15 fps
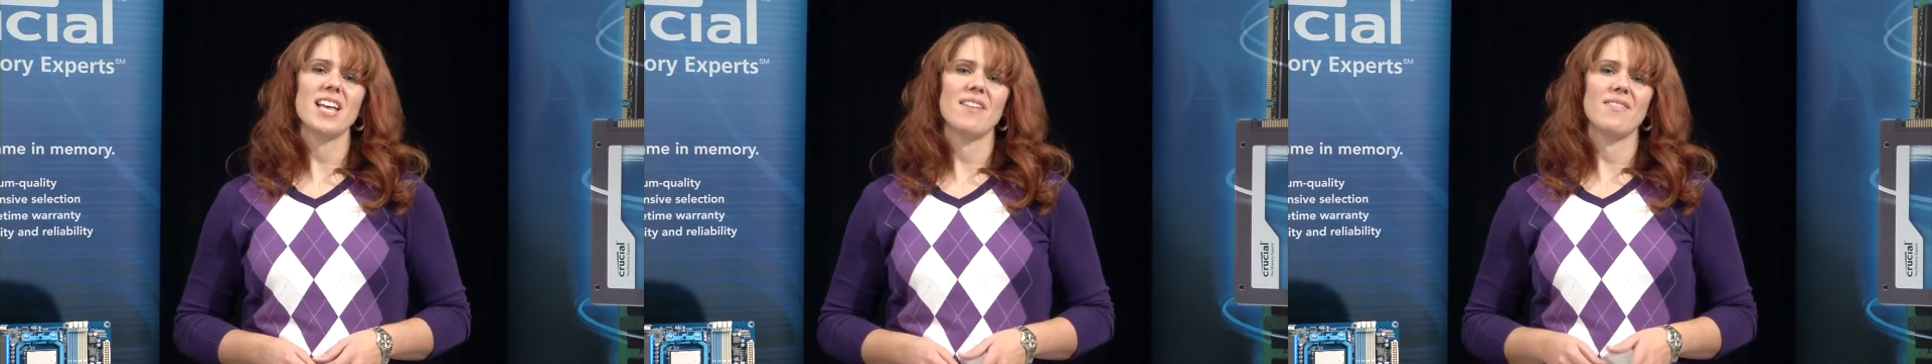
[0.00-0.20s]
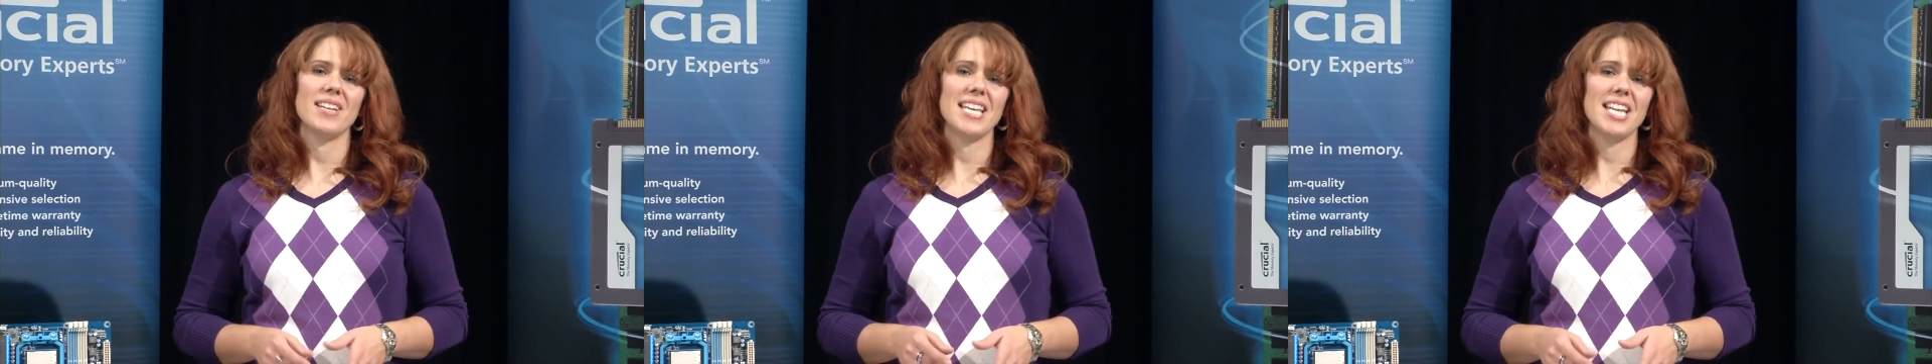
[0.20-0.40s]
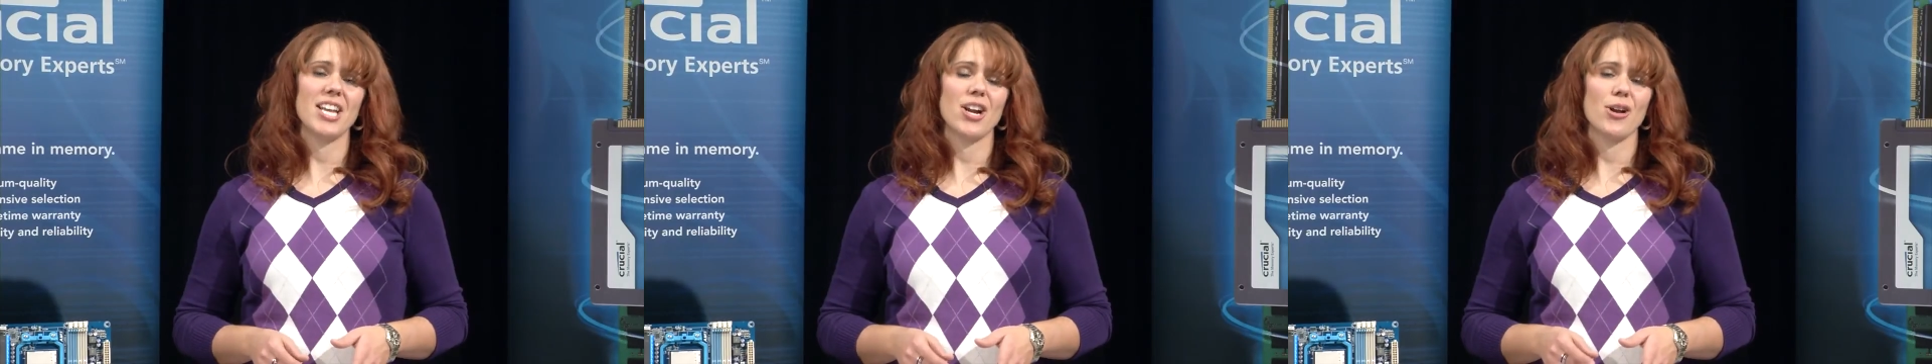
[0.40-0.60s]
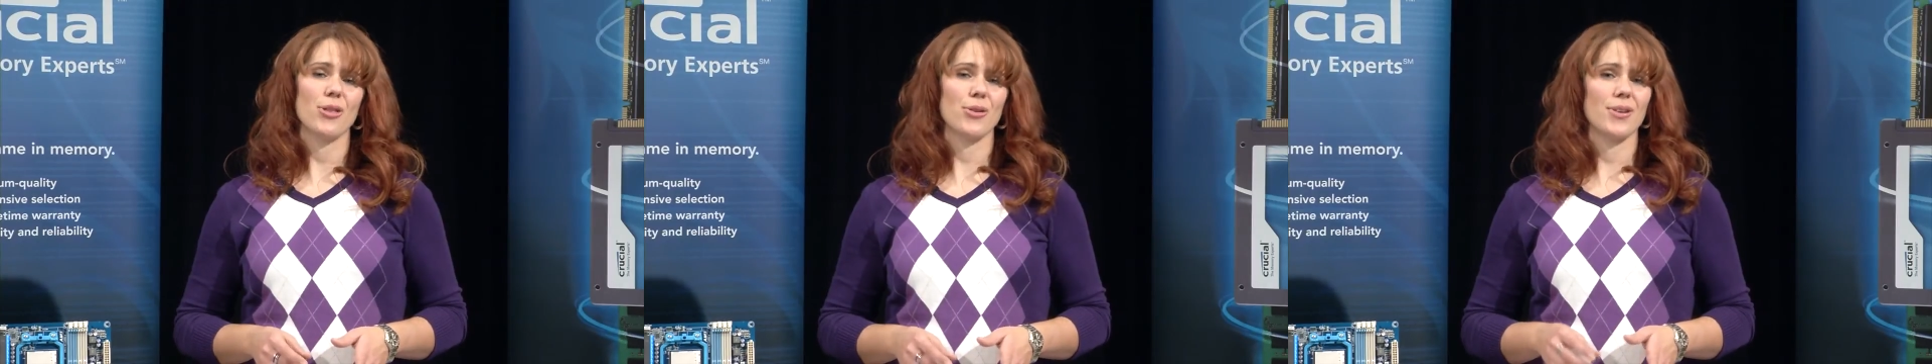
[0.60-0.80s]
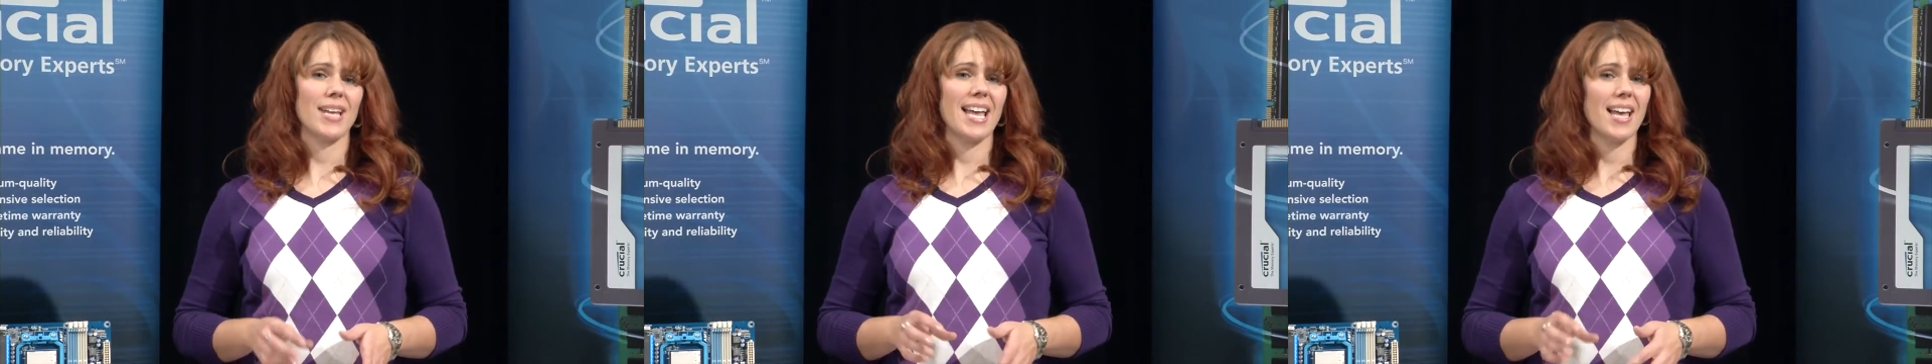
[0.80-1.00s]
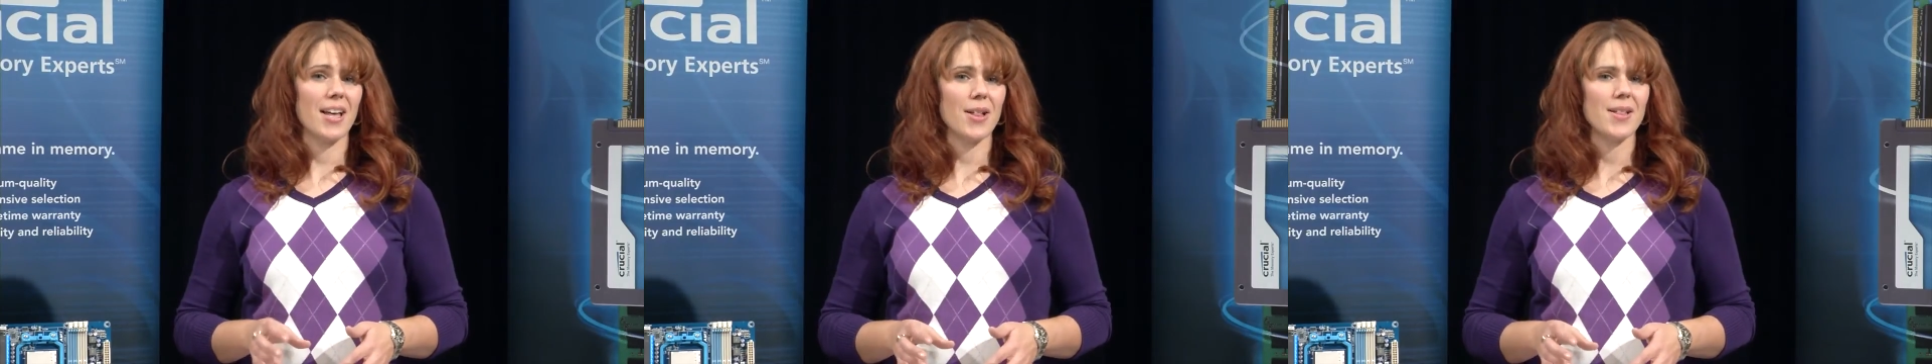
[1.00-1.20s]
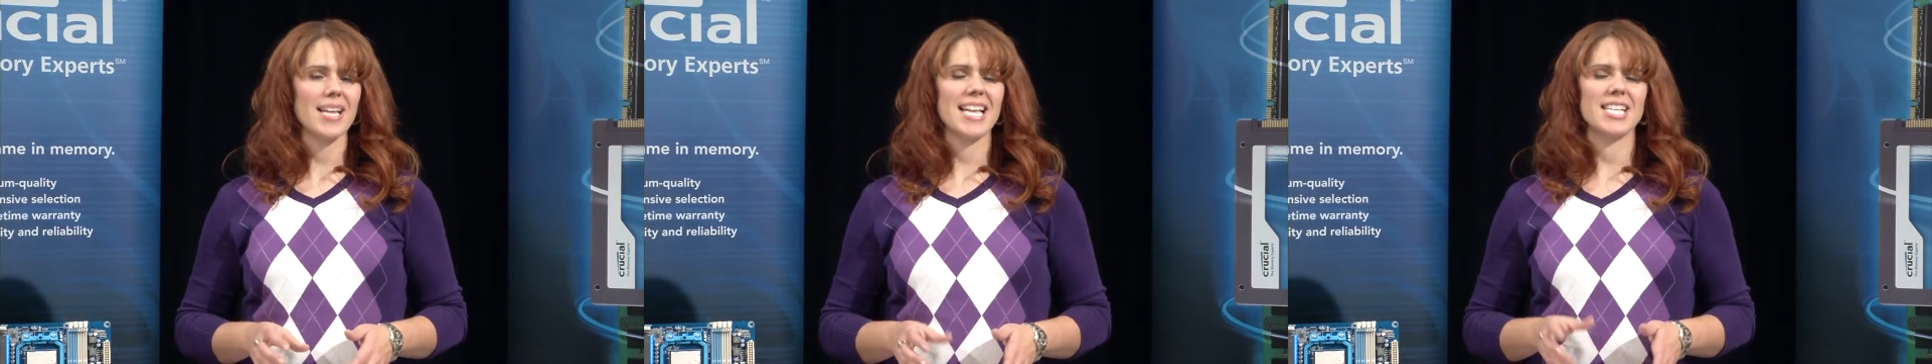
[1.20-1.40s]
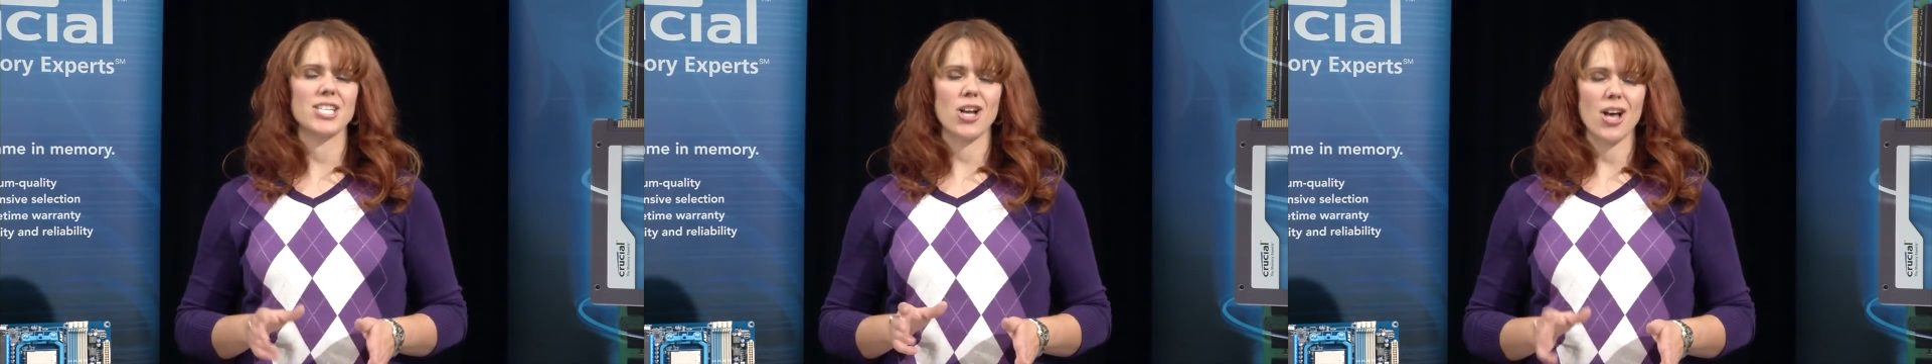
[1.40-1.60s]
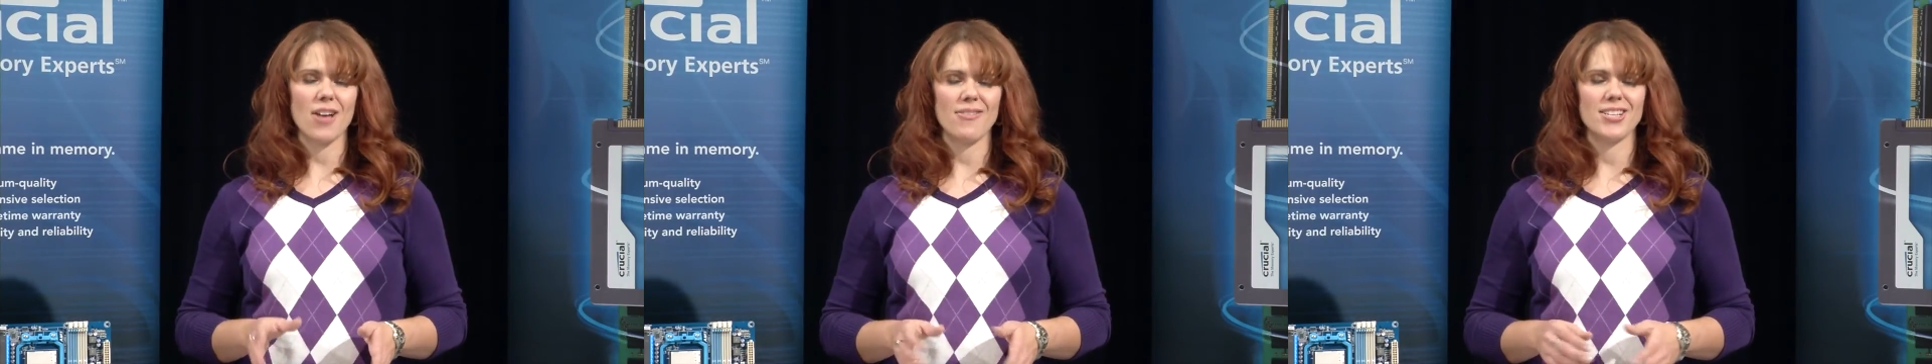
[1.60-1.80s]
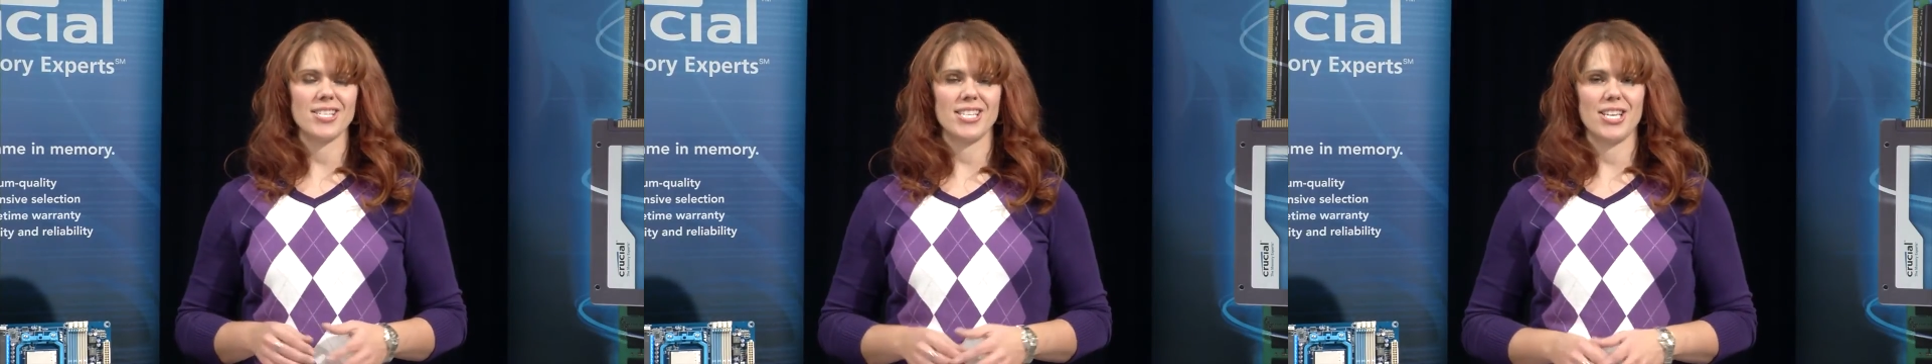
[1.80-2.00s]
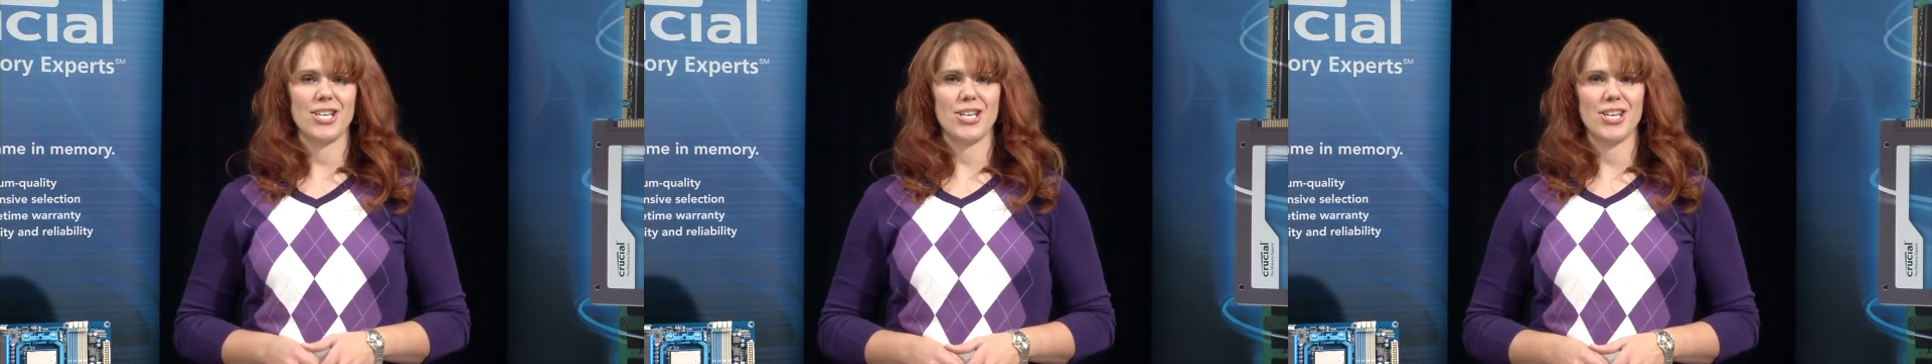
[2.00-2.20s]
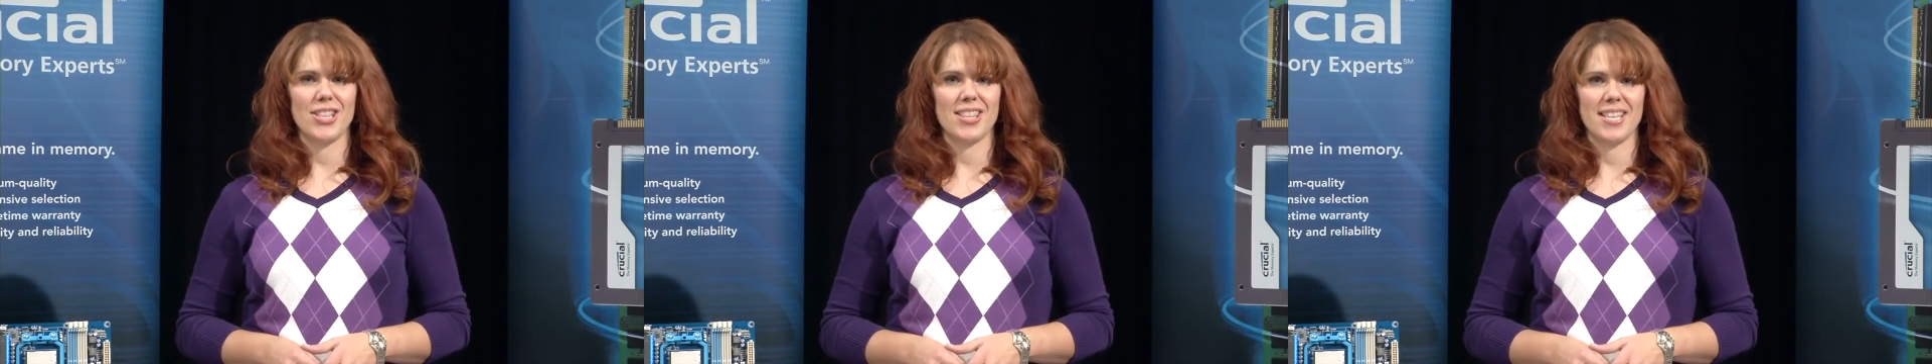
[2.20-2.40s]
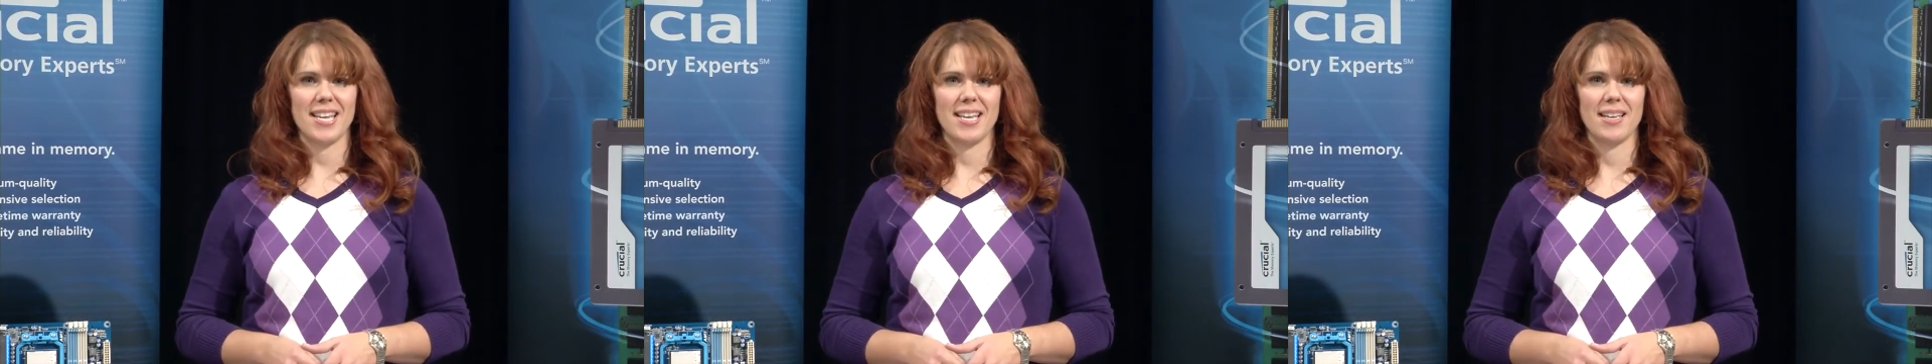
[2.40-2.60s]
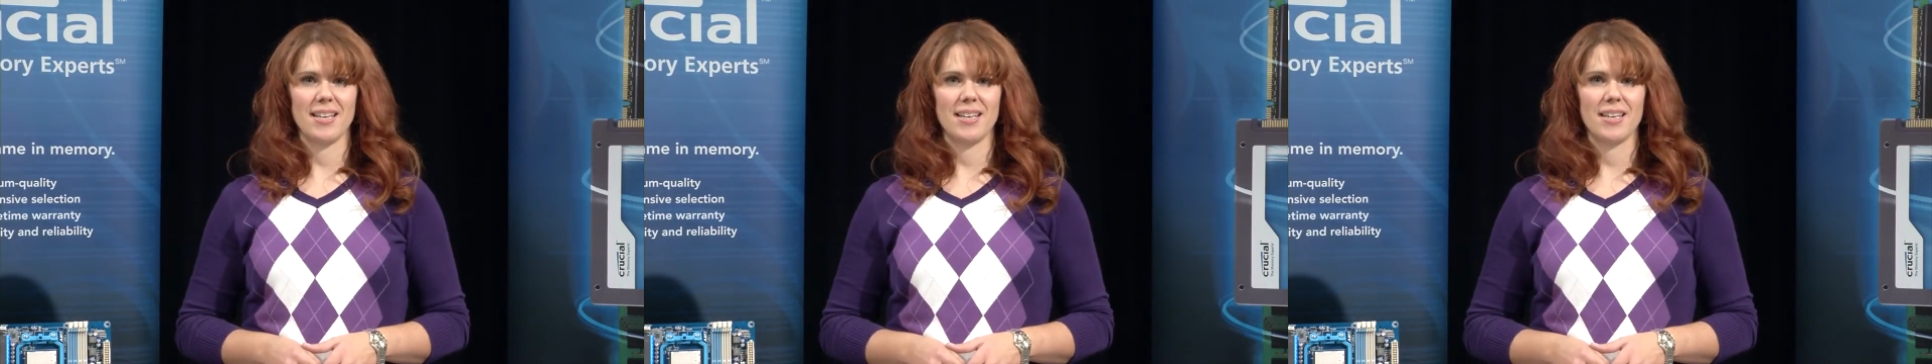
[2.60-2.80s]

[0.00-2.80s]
of a DDR3L is obviously a good thing,